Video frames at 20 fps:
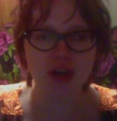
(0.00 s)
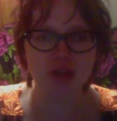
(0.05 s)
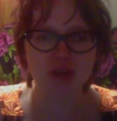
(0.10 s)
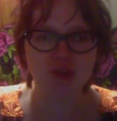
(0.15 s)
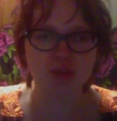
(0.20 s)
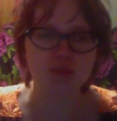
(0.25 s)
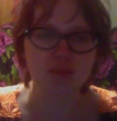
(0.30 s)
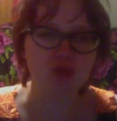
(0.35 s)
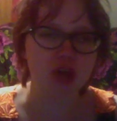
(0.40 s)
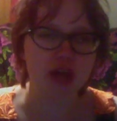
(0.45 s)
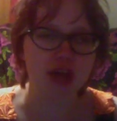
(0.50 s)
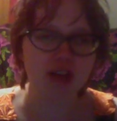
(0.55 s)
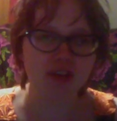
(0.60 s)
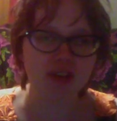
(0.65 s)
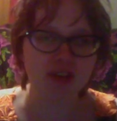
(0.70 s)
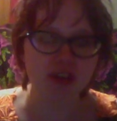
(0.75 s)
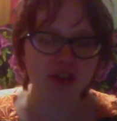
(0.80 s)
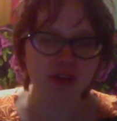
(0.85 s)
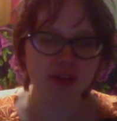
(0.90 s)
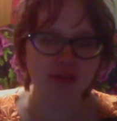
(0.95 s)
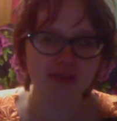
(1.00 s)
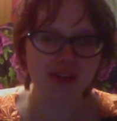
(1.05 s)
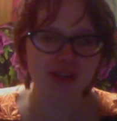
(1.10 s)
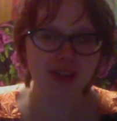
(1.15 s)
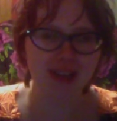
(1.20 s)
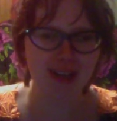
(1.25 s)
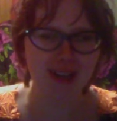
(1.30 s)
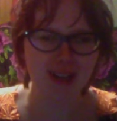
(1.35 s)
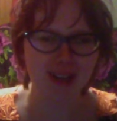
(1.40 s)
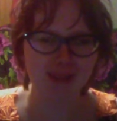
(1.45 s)
subjective,
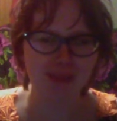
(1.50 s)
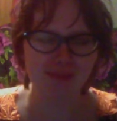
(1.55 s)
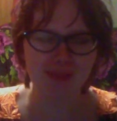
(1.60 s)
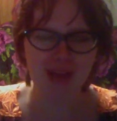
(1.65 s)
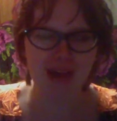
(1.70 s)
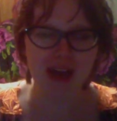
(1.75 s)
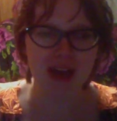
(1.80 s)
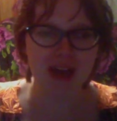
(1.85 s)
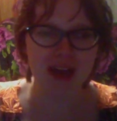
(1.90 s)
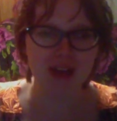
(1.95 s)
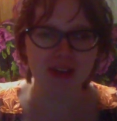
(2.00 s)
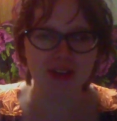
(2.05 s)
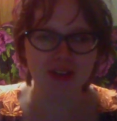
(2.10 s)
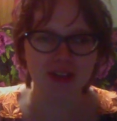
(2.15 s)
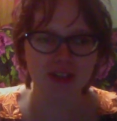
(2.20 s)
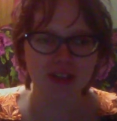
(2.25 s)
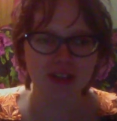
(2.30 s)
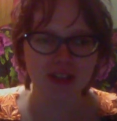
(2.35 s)
um, and